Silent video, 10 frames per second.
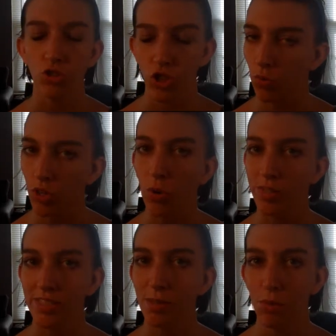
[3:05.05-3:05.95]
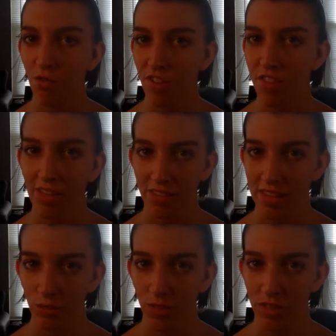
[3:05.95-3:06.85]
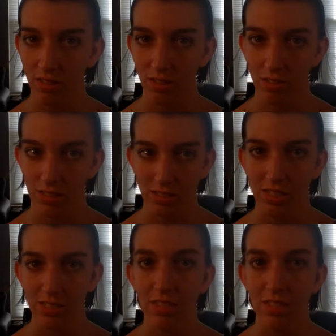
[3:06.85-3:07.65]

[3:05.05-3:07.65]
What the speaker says: Don't go into the movie thinking that's what this is.